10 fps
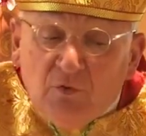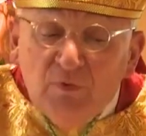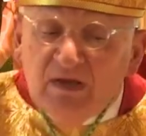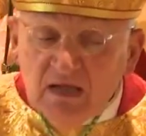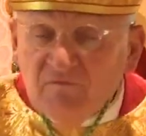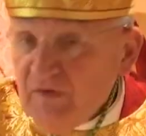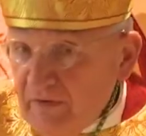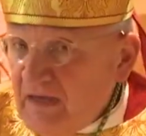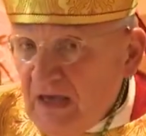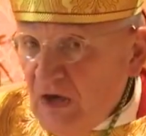reading
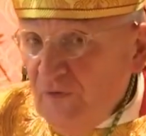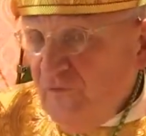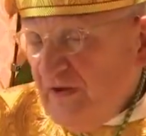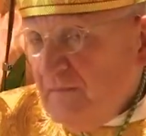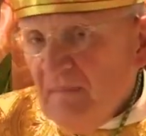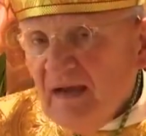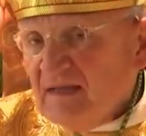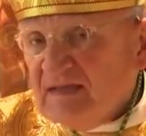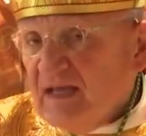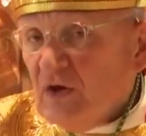very carefully and
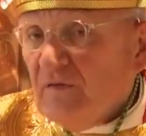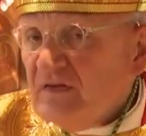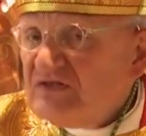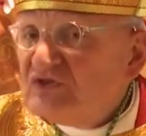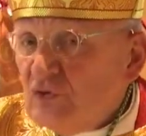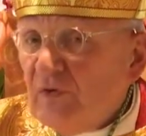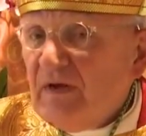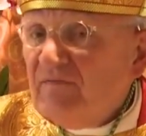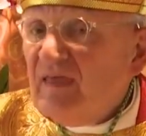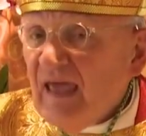meditating on the
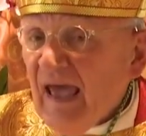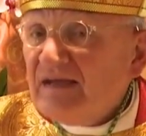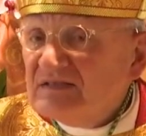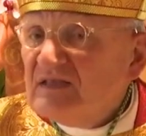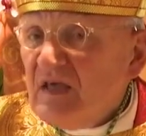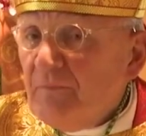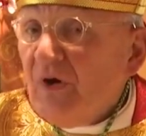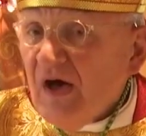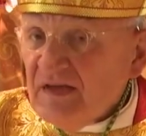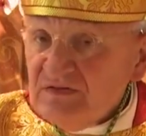story of the Acts of the
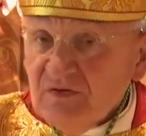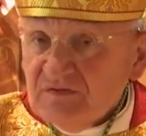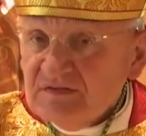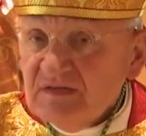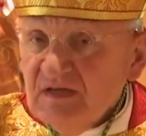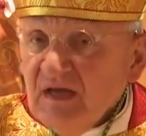Apostles